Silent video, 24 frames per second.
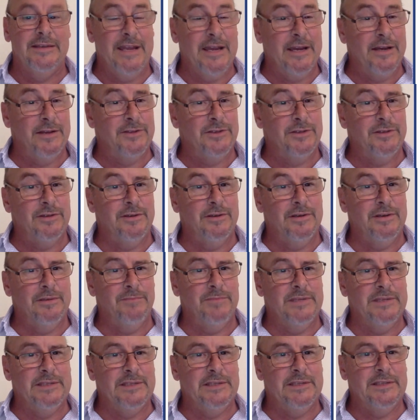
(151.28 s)
downturn in
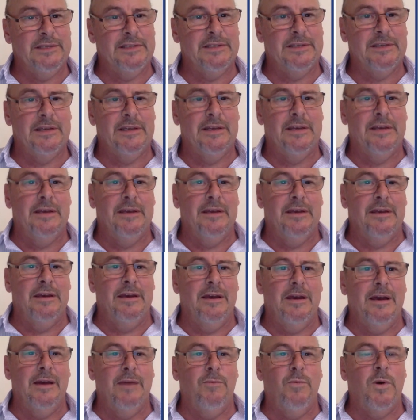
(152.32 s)
business,
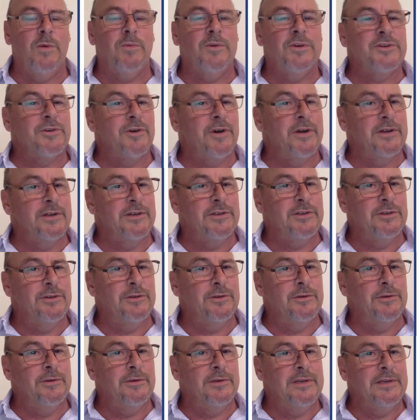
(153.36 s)
what we're trying to
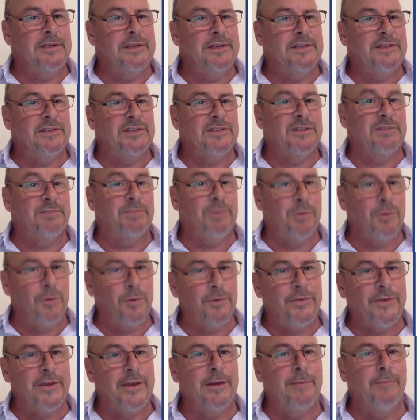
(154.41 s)
do is
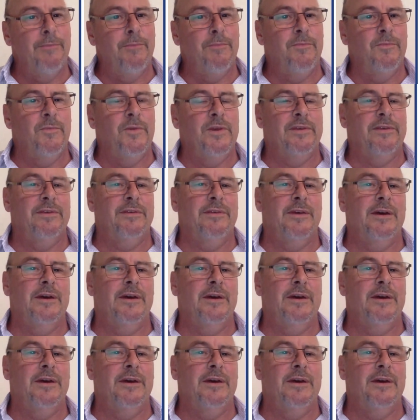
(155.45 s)
support them with